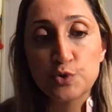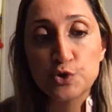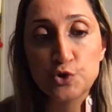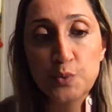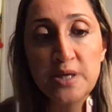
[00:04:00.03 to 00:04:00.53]

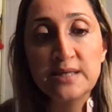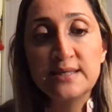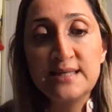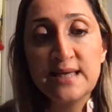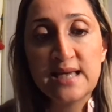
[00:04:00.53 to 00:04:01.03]
pursuing
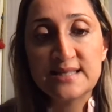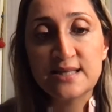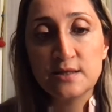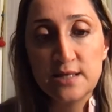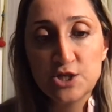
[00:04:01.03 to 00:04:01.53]

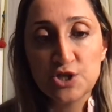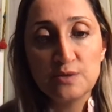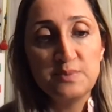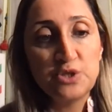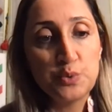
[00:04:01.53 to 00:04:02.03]
de-escalation
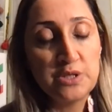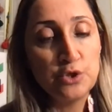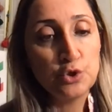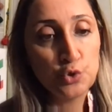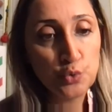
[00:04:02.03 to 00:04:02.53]
between
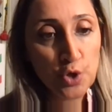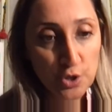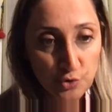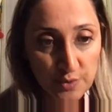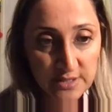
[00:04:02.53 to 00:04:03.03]
the two
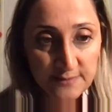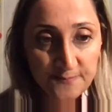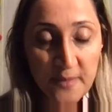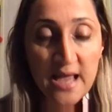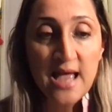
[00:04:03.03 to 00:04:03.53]
countries.
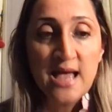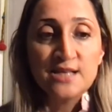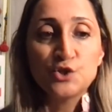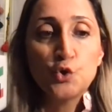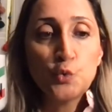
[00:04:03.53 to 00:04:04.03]

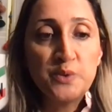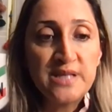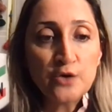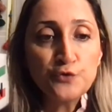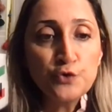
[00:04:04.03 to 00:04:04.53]
So
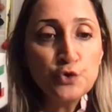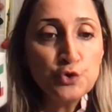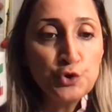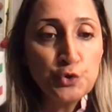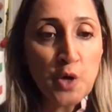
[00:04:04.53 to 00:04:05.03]
without further
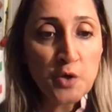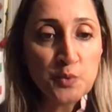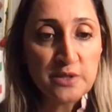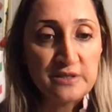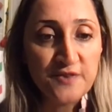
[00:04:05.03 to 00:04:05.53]
ado, I
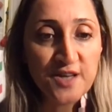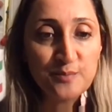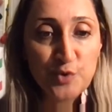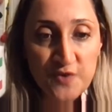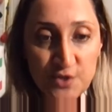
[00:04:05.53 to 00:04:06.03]
will invite
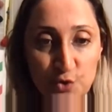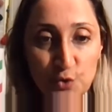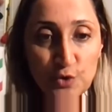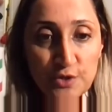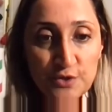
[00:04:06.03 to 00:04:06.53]
Professor
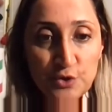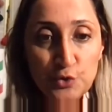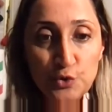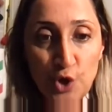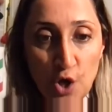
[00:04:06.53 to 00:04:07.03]
Hooglund
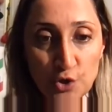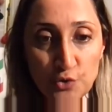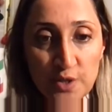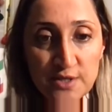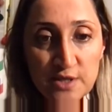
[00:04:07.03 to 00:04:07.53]
to talk
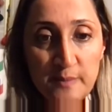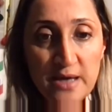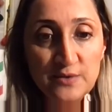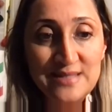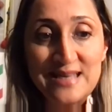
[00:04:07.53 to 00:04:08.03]
to us
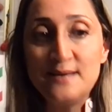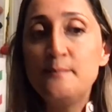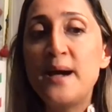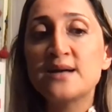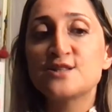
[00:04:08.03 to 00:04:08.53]
about the
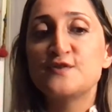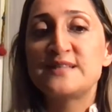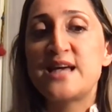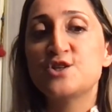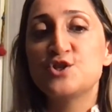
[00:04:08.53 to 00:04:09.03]
impacts of
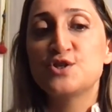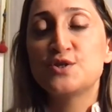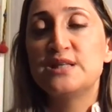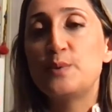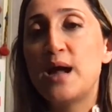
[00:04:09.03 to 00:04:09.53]
sanctions
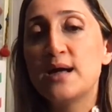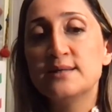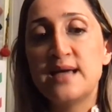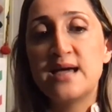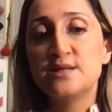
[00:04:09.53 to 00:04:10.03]
on Iran
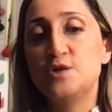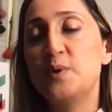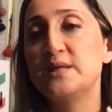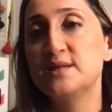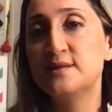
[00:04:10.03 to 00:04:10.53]
and
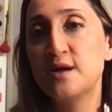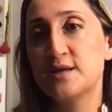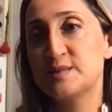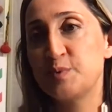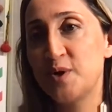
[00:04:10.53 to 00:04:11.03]
Iranian
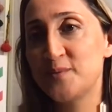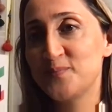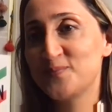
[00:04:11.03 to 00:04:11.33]
diaspora.